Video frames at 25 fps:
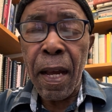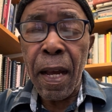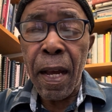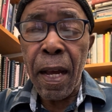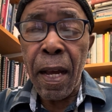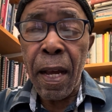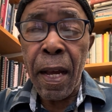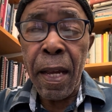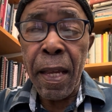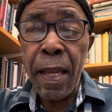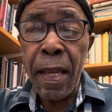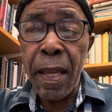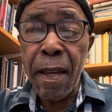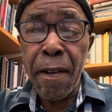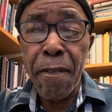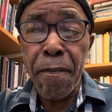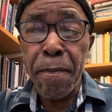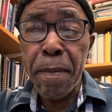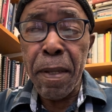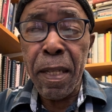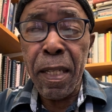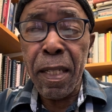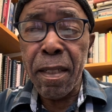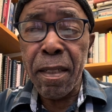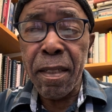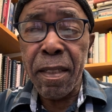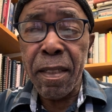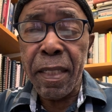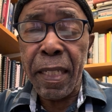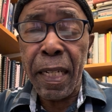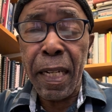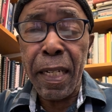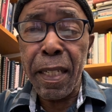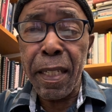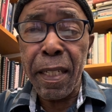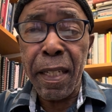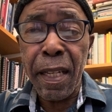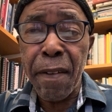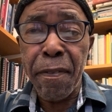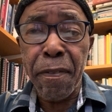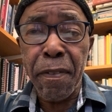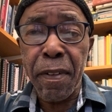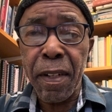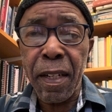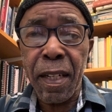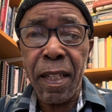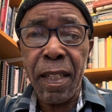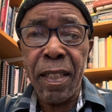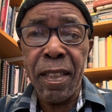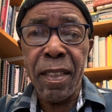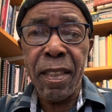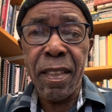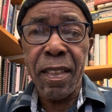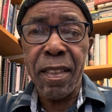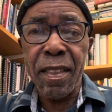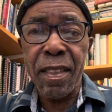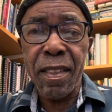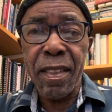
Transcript: I have been telling Africans